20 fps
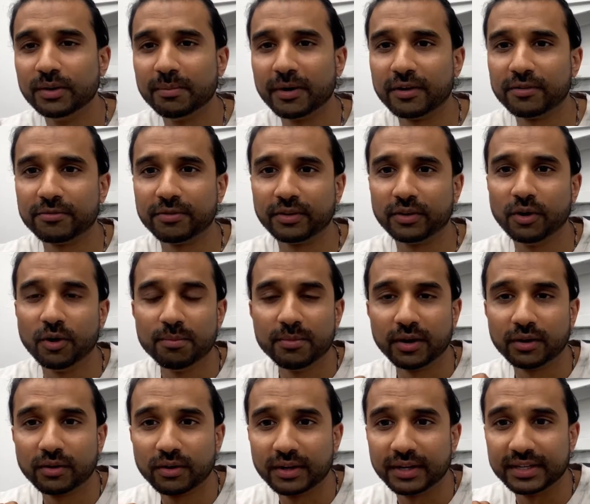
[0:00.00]
You might think, oh
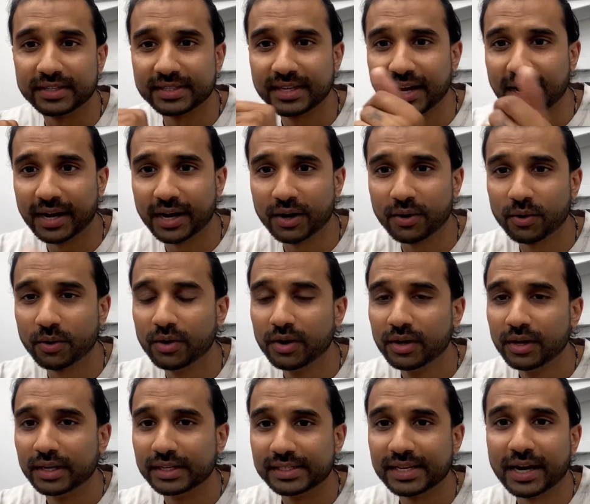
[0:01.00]
my god, is that how
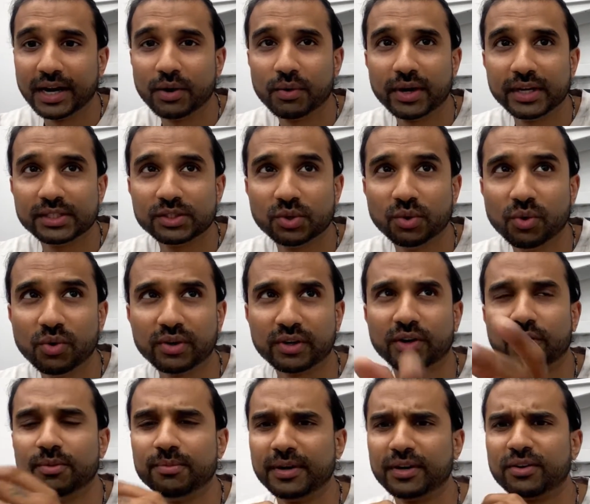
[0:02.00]
I
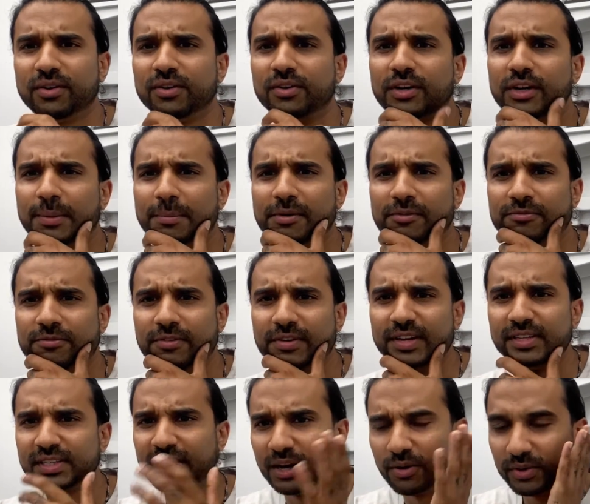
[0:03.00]
talk? Oh my god, look at my
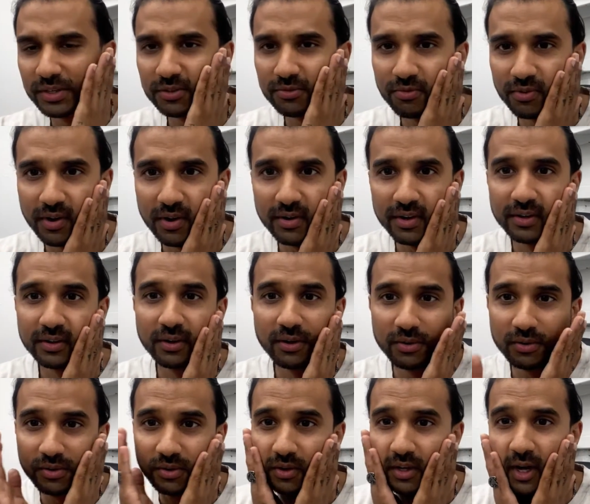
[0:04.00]
face, how it's frowning.
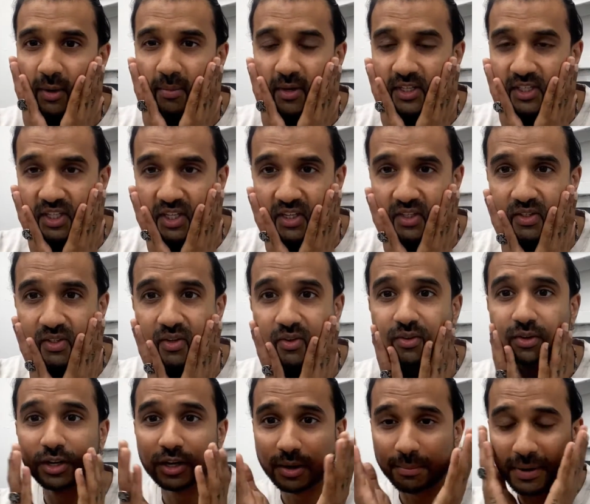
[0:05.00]
Oh, look how my cheeks
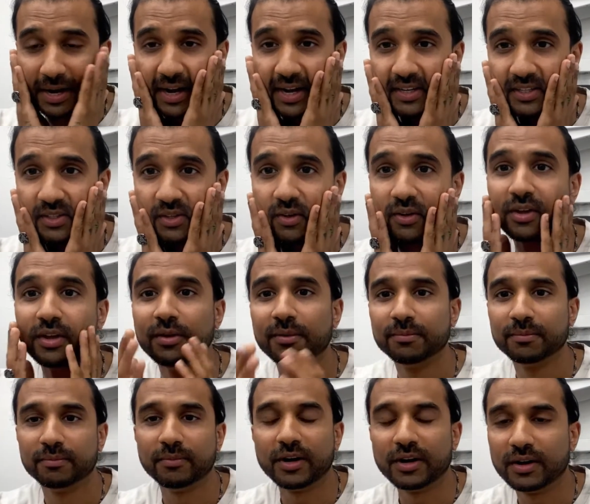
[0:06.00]
look how my eyes look.
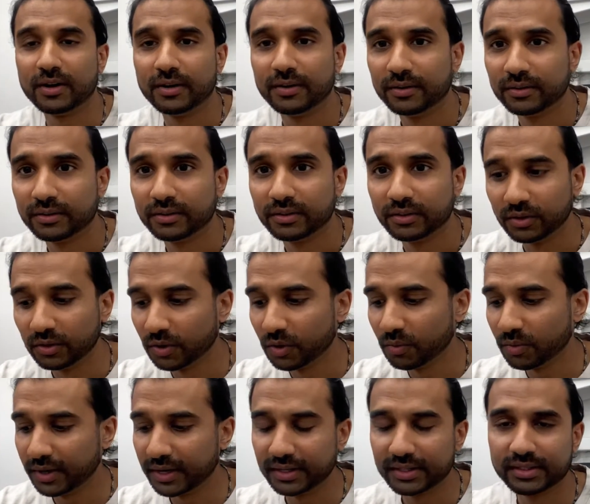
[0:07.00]
But you know
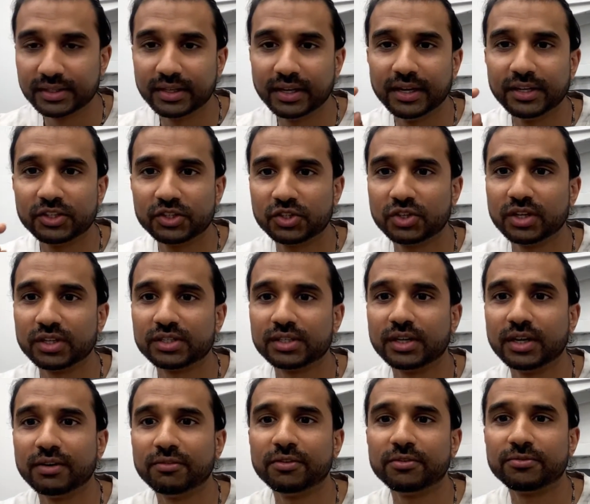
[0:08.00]
what, it's
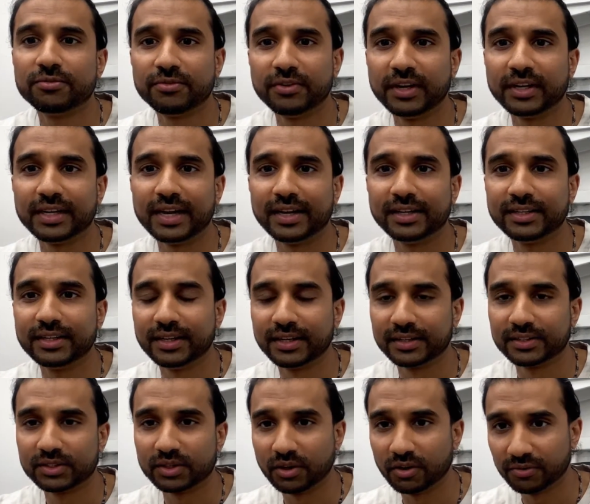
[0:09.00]
just another thing that
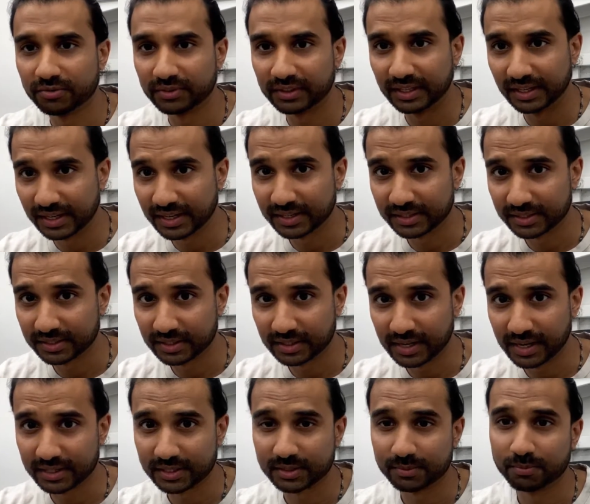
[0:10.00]
ticks off the list.
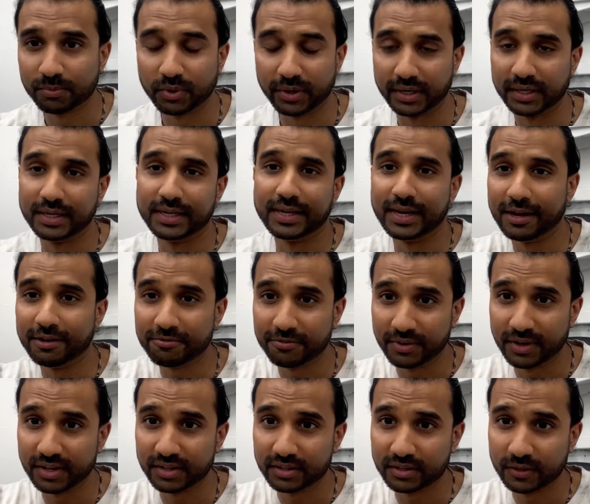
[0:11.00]
Yes, putting the
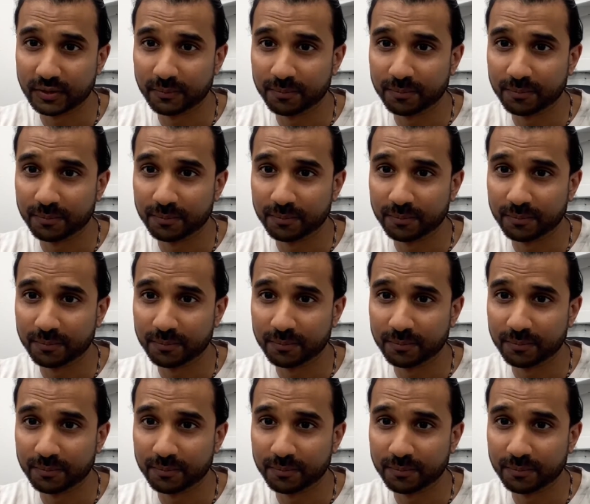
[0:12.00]
effort